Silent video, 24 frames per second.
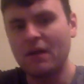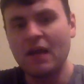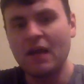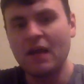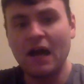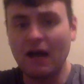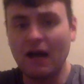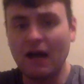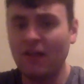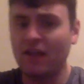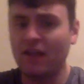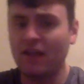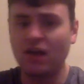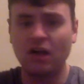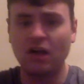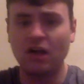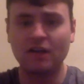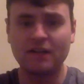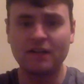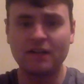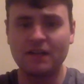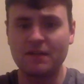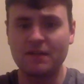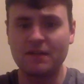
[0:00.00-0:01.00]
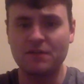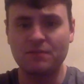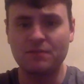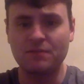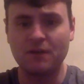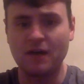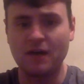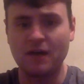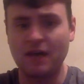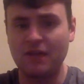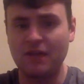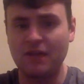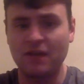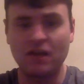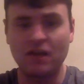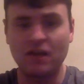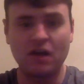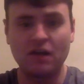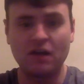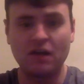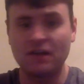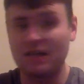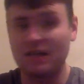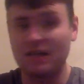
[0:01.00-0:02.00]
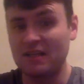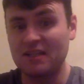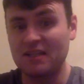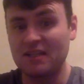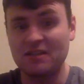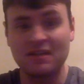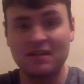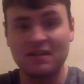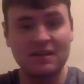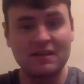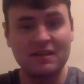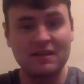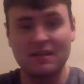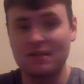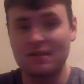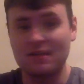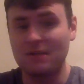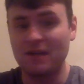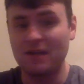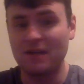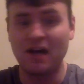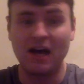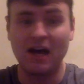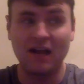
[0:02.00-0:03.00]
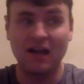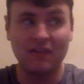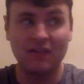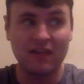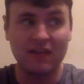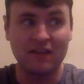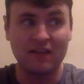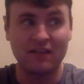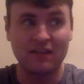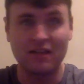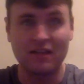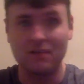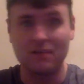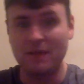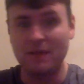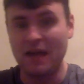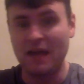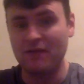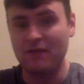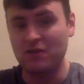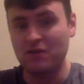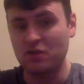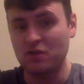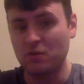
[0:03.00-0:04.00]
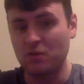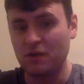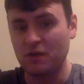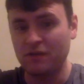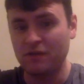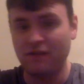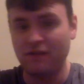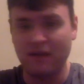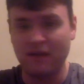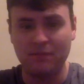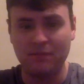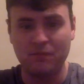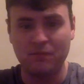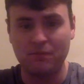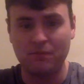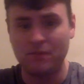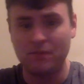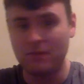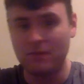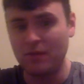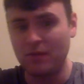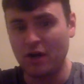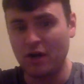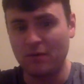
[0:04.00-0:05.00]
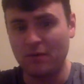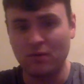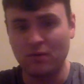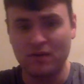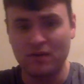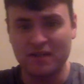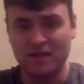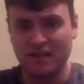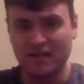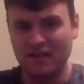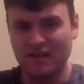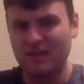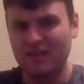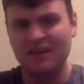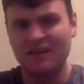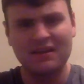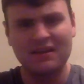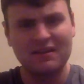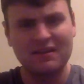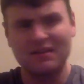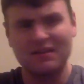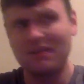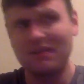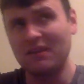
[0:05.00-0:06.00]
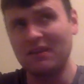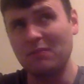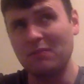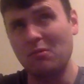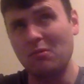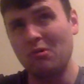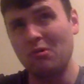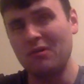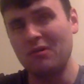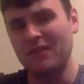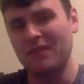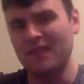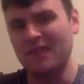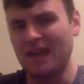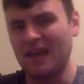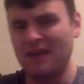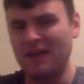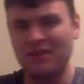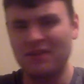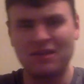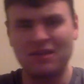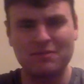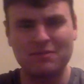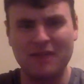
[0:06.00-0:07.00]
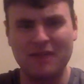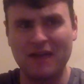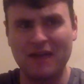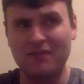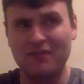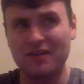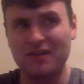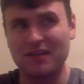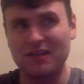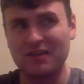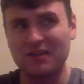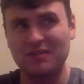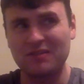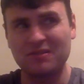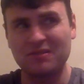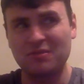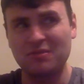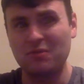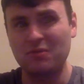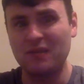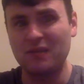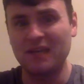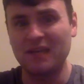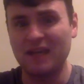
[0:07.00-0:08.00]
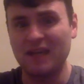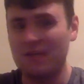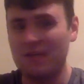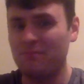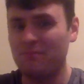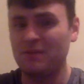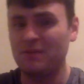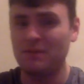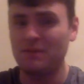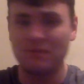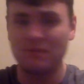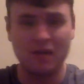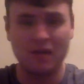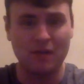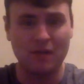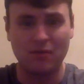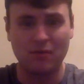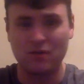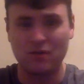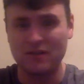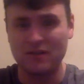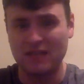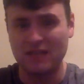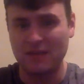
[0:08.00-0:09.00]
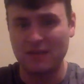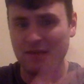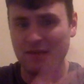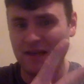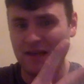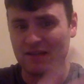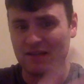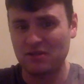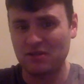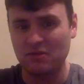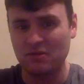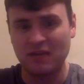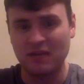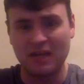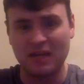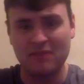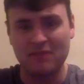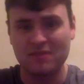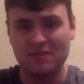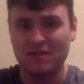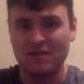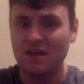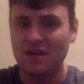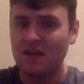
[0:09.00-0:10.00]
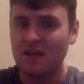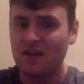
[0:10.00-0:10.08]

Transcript: I like Galladay in this spot. I think Galladay he's been hot lately. He's been averaging 25 PPR points. I think more than that. I think he's been averaging 28 PPR points in the last two games.